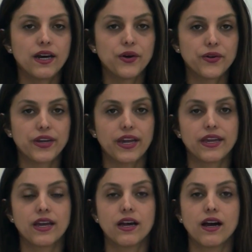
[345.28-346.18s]

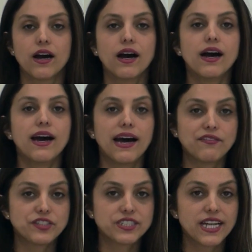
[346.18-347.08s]
Okay,
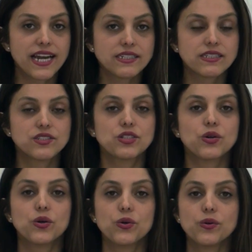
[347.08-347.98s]
after that,
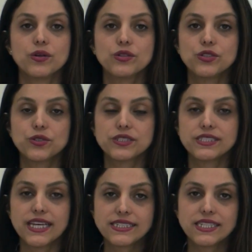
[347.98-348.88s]
so your
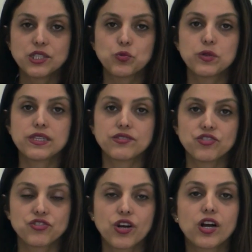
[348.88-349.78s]
dentist will
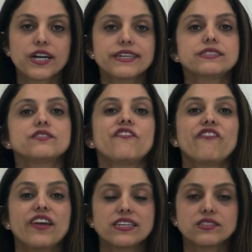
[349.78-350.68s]
start
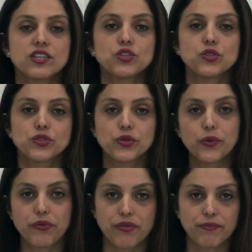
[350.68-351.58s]
fixing your
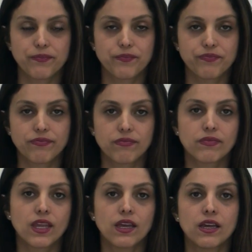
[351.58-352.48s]
tooth.
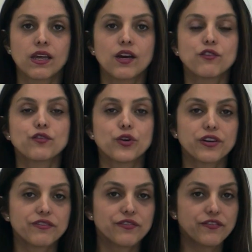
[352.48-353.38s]

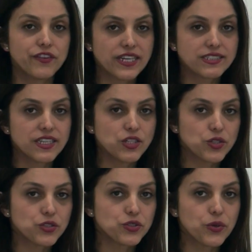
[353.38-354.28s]
For fixing
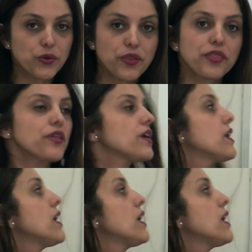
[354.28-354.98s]
your tooth,